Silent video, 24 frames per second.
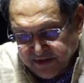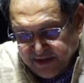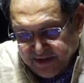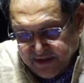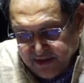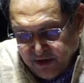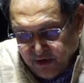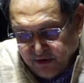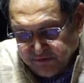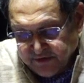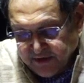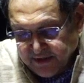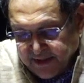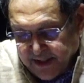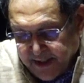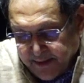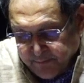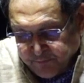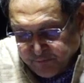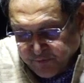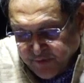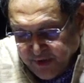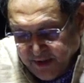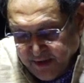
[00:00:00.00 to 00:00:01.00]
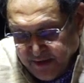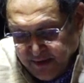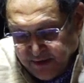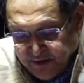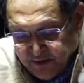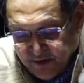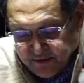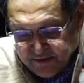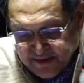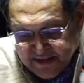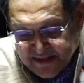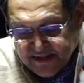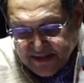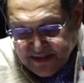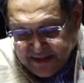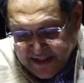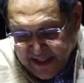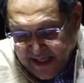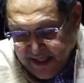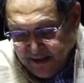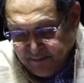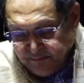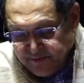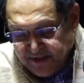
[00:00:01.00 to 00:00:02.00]
the Nam. Now this
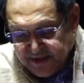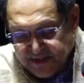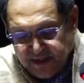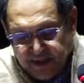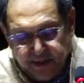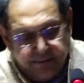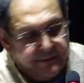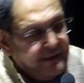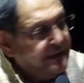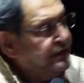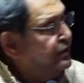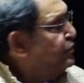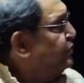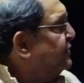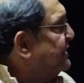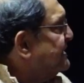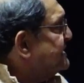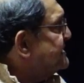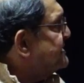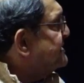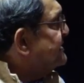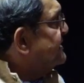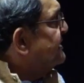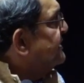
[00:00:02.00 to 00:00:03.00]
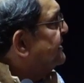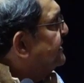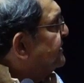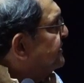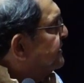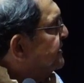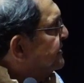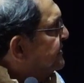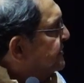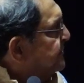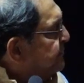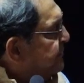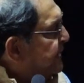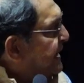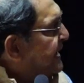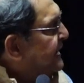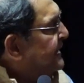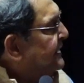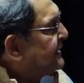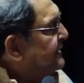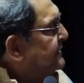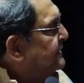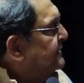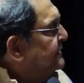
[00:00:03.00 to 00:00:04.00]
Nam is given to us
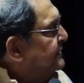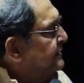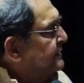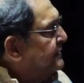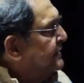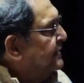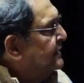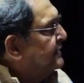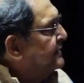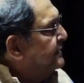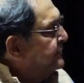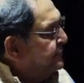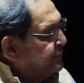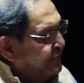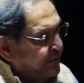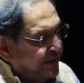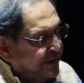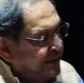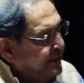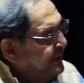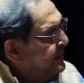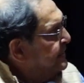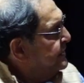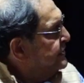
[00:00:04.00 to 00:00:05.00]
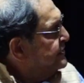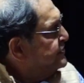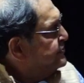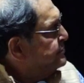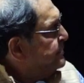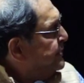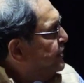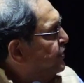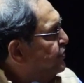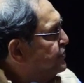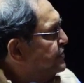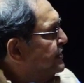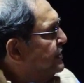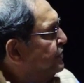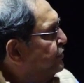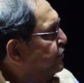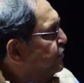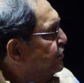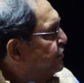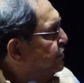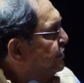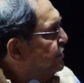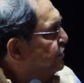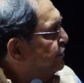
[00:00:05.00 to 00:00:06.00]
by a spiritual
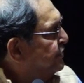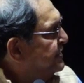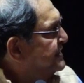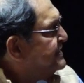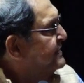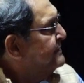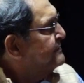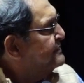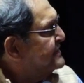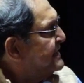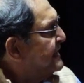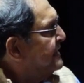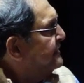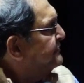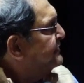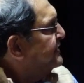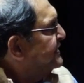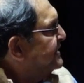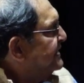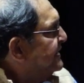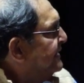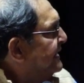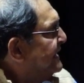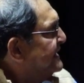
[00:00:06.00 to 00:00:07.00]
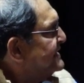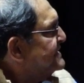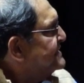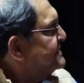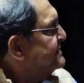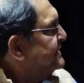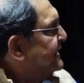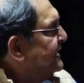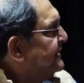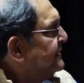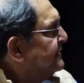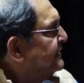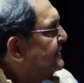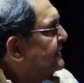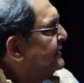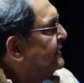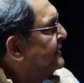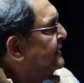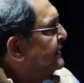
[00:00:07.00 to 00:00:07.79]
Guru who is himself a realized saint.